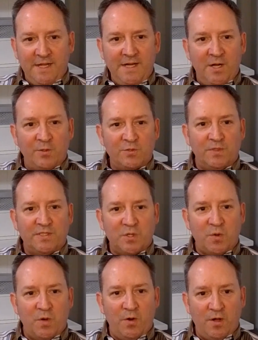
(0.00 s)
he knows what's
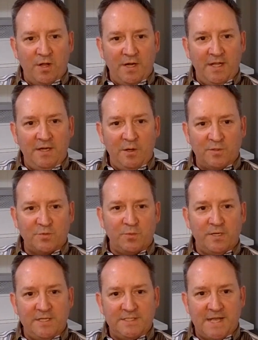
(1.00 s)
going on. He knows
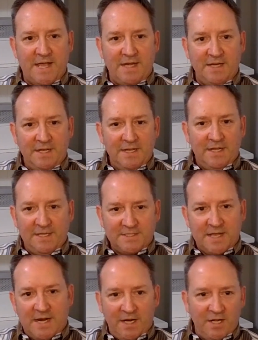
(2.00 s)
where he's at. He's
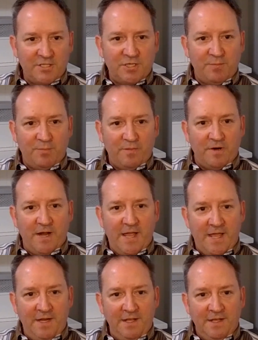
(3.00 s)
got a gunship
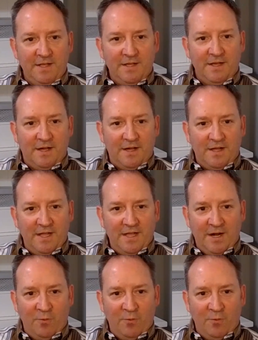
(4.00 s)
overhead, and